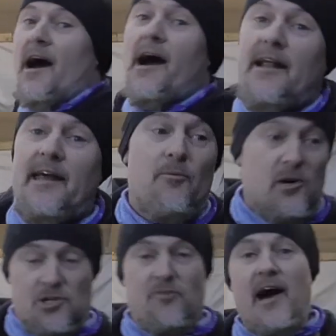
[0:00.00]
and it
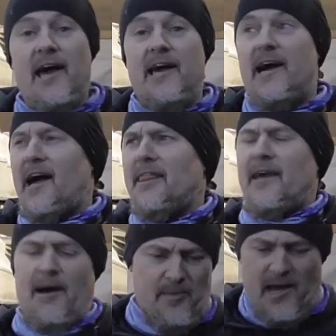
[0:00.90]
was great, and
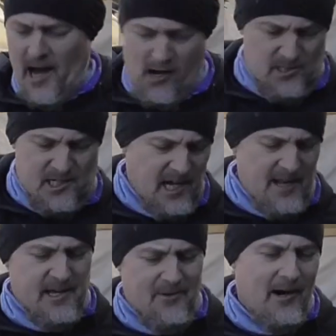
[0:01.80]
I was
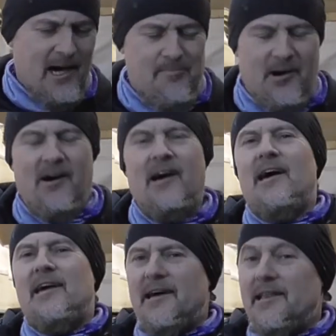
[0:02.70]
sanding away, but
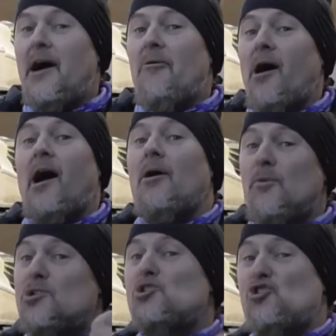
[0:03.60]
you know what, I
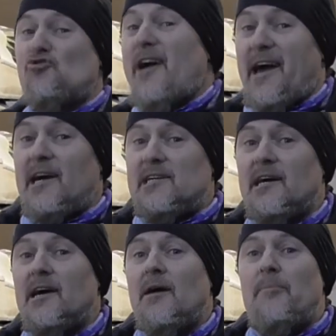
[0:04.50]
was tricked,
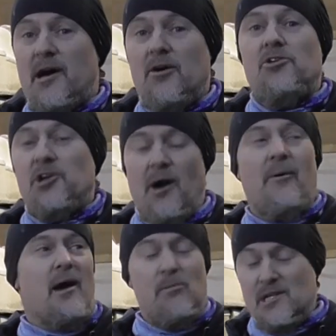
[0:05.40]
because you know
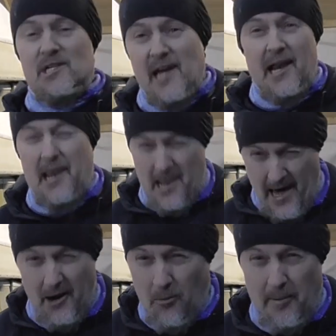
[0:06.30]
what, it was still a
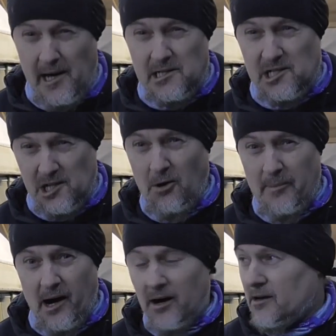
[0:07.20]
little bit
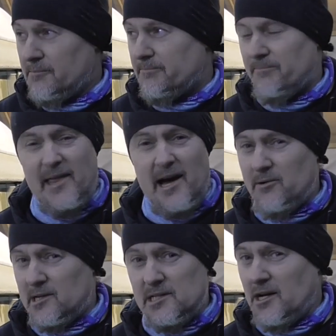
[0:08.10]
summer. Now
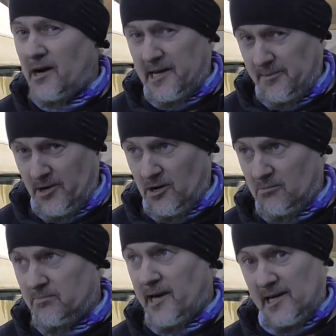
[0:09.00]
it's not
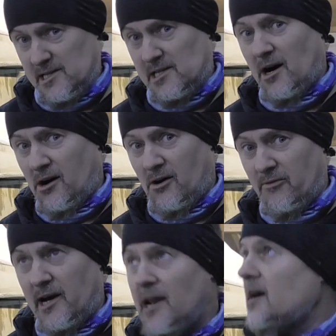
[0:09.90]
anymore. It gets dark
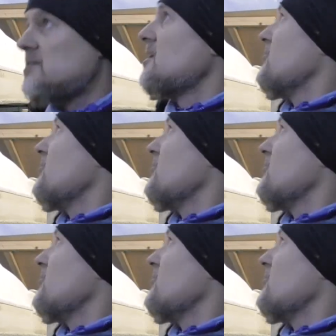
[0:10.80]
really, it's